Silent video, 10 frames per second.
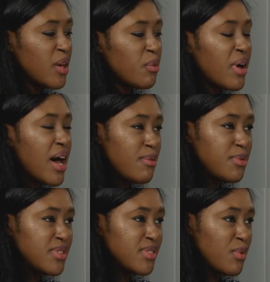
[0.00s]
And what
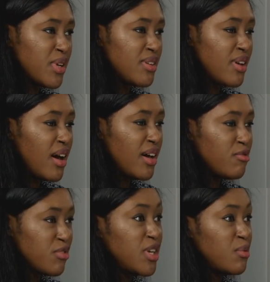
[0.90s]
happens when I
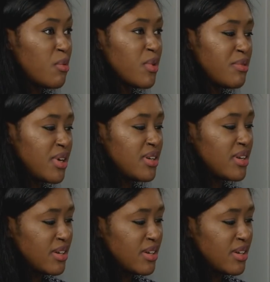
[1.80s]
really want women,